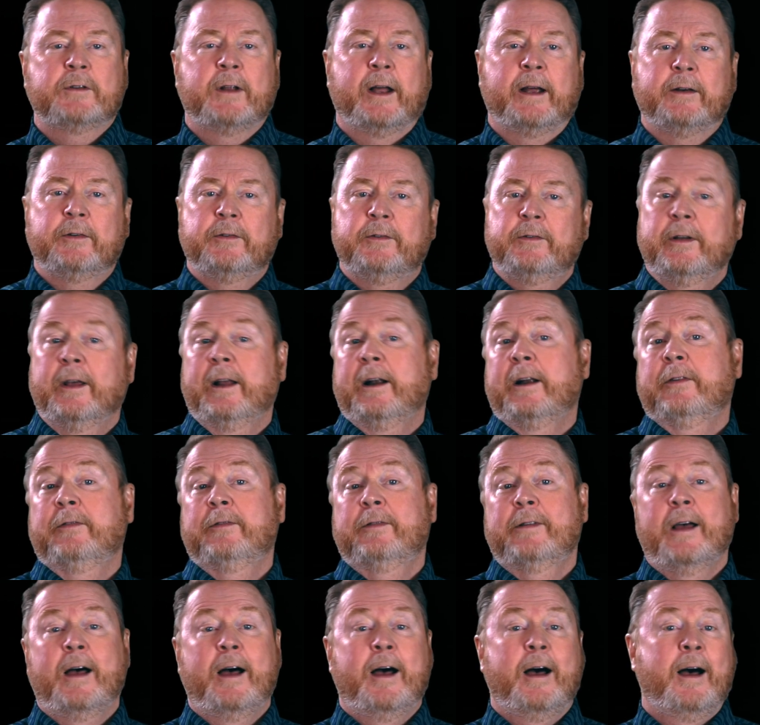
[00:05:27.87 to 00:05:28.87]
like
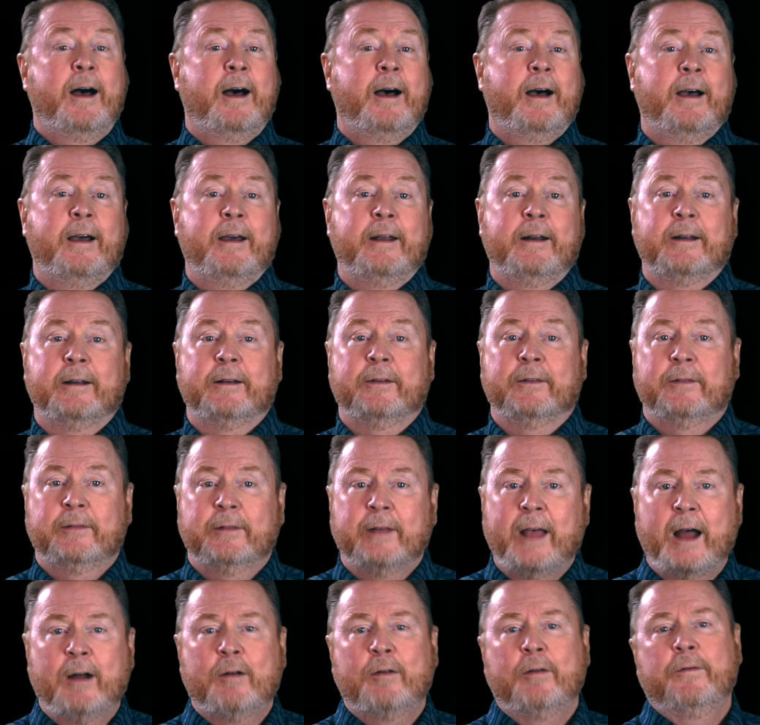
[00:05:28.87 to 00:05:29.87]
genocide and
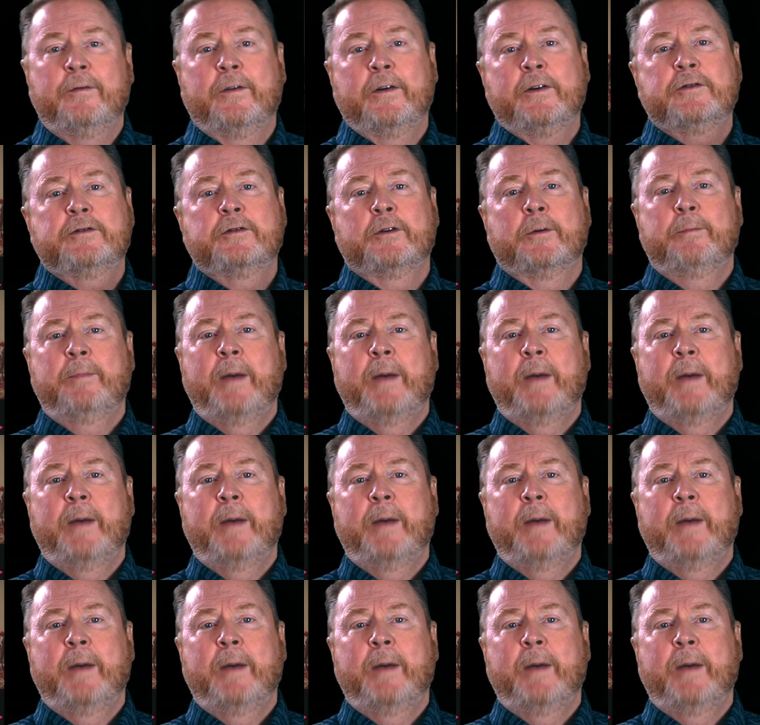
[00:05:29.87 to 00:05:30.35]
sacrificial